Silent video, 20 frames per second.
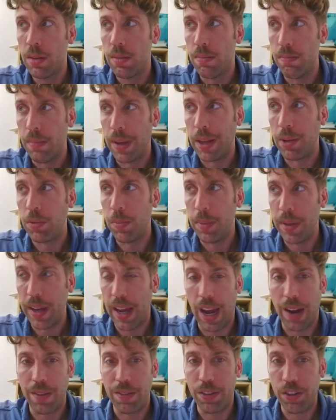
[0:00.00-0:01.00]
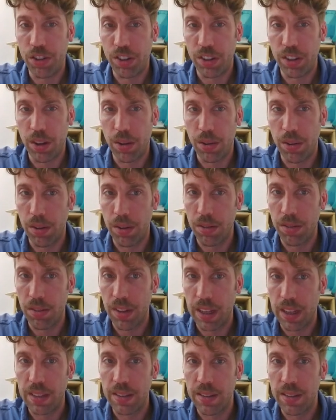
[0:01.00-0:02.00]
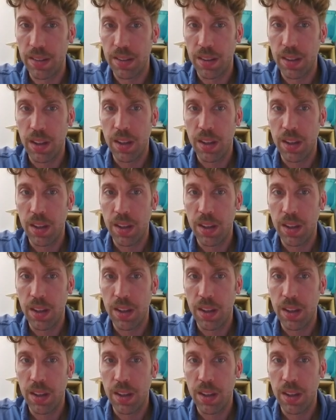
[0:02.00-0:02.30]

Mean would be averaging all those things,